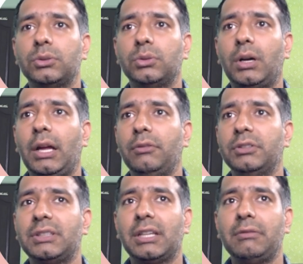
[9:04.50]
so
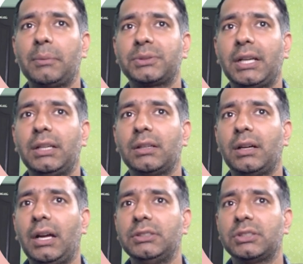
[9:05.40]
I visit the
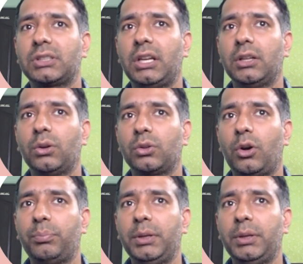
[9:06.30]
website. I just click on